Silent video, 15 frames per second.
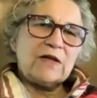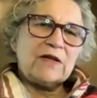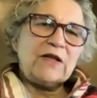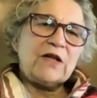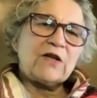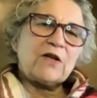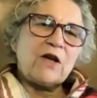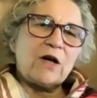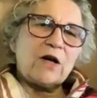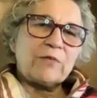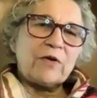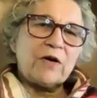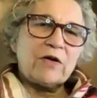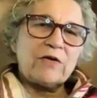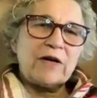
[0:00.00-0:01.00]
year long
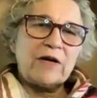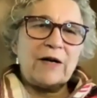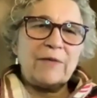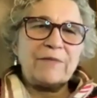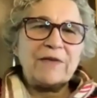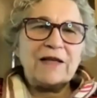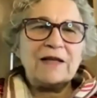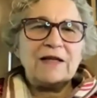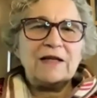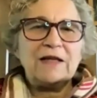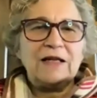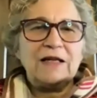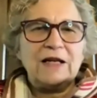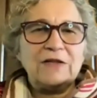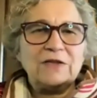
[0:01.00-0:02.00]
program,
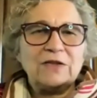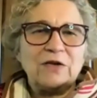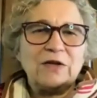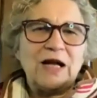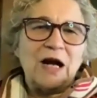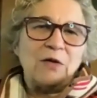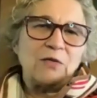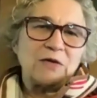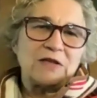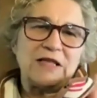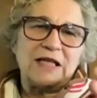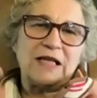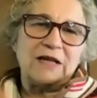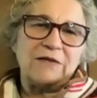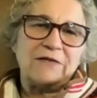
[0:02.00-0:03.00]
and so now we're
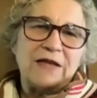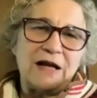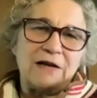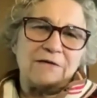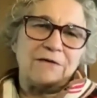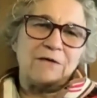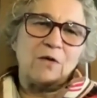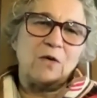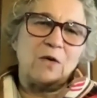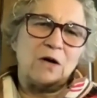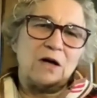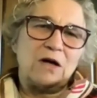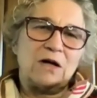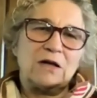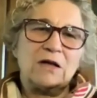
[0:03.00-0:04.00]
seeing if that
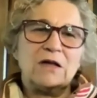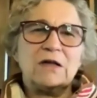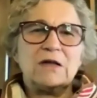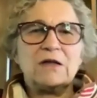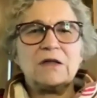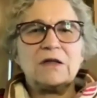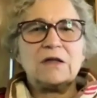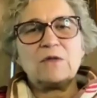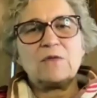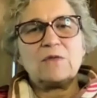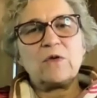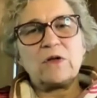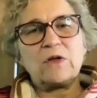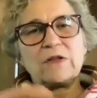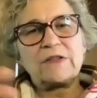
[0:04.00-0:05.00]
four
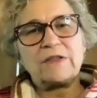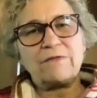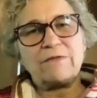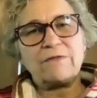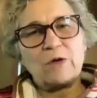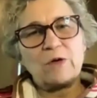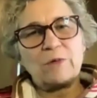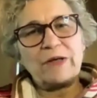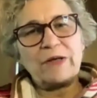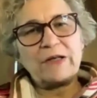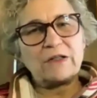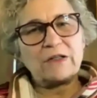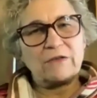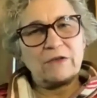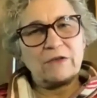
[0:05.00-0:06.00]
works in four
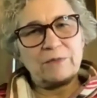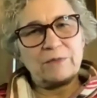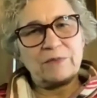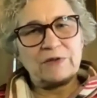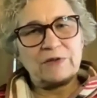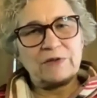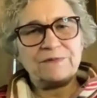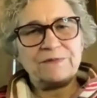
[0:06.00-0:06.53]
bigger groups,